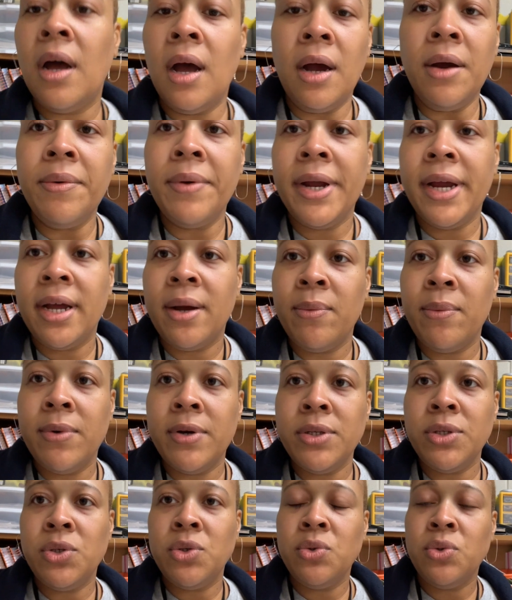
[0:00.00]
All right, I
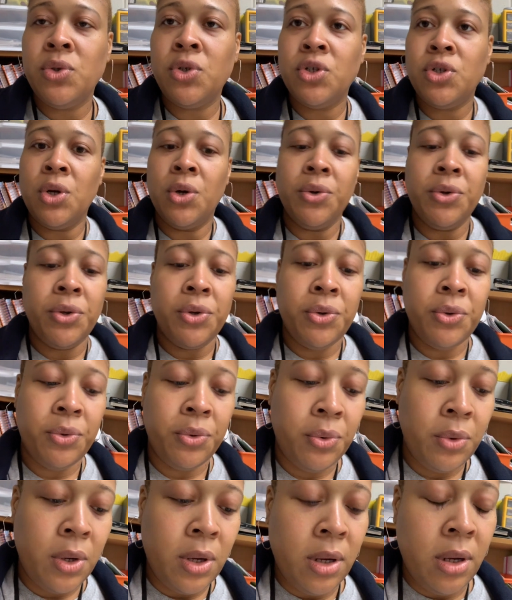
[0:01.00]
want to show
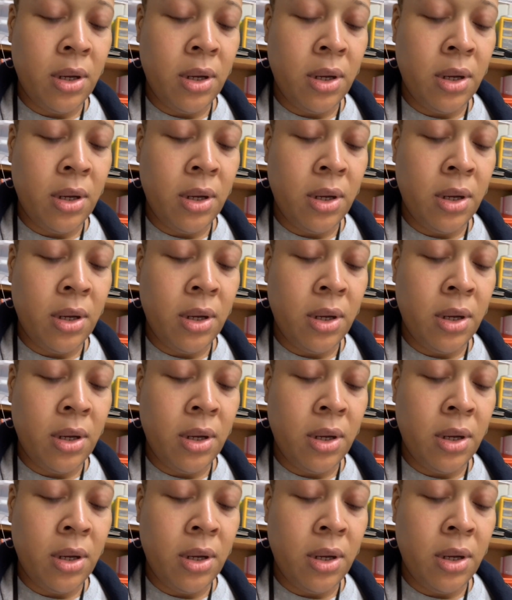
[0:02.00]
you